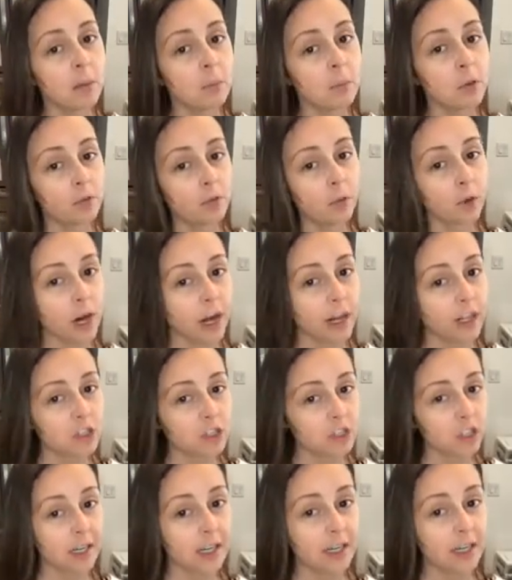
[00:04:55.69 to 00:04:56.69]
before I'd
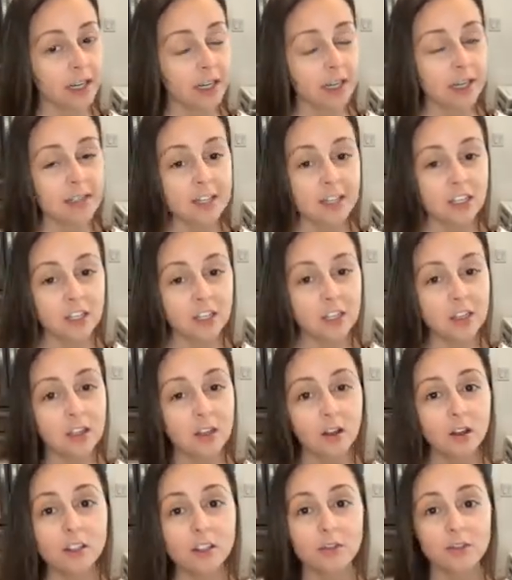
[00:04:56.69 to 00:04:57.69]
straightened it because it just
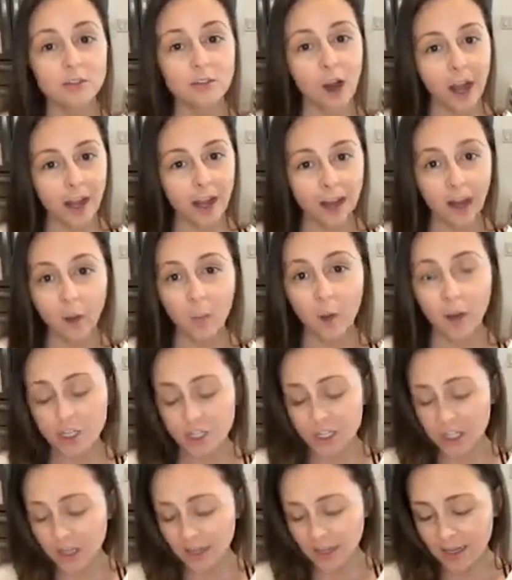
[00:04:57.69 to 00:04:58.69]
looked fried. I
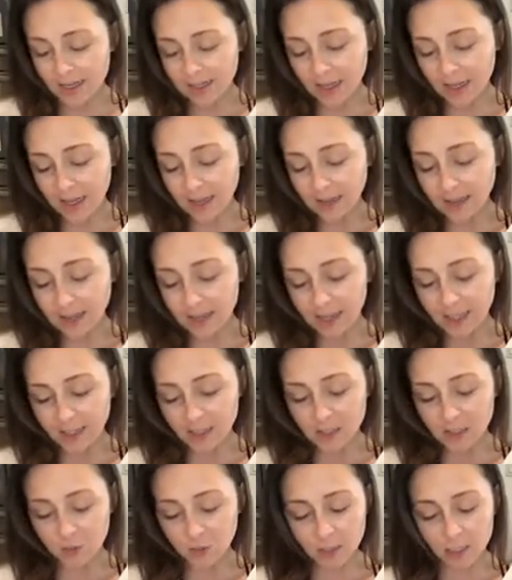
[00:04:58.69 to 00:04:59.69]
washed it last night. The
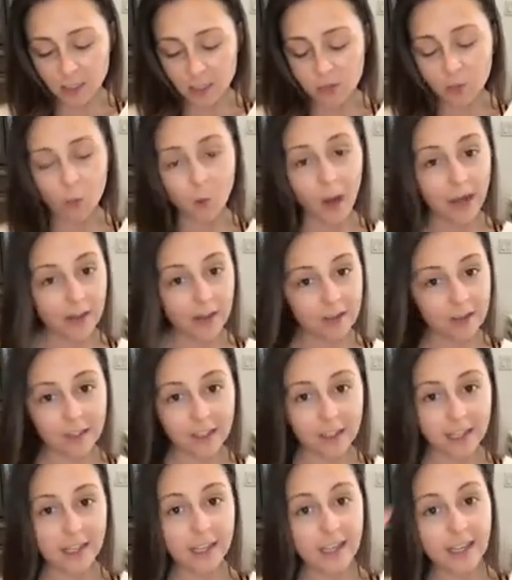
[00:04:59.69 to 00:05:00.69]
ends were just wild
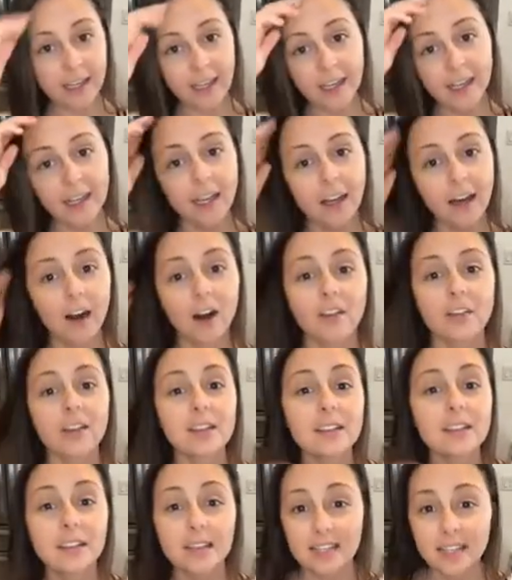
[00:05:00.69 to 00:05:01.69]
looking.
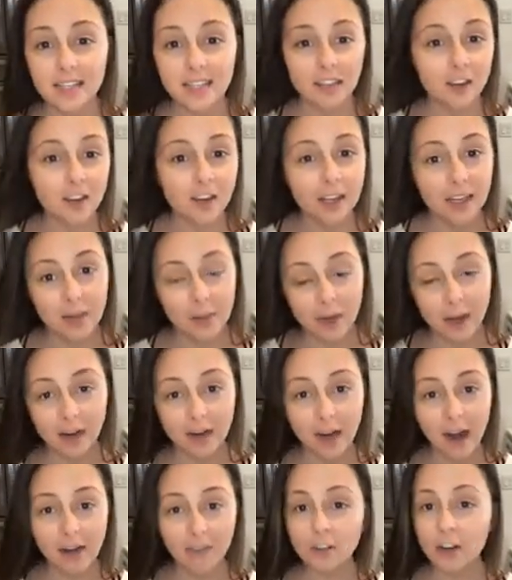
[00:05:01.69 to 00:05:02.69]
Obviously, it didn't look any
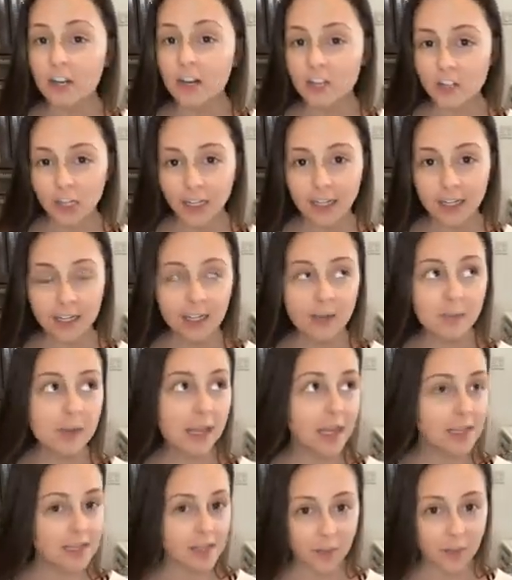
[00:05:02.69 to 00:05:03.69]
better after I straightened it
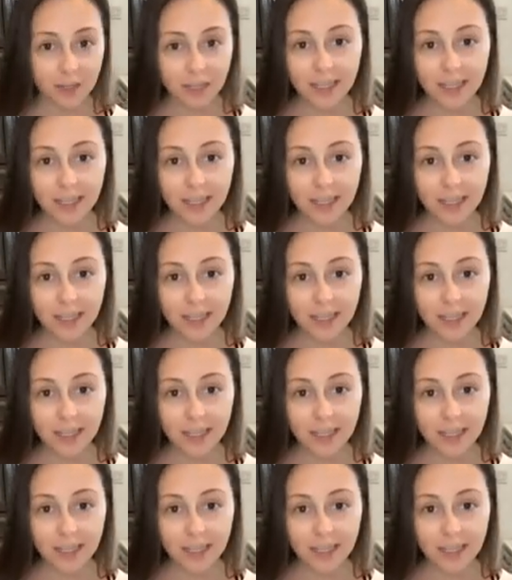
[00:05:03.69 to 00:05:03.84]
because I put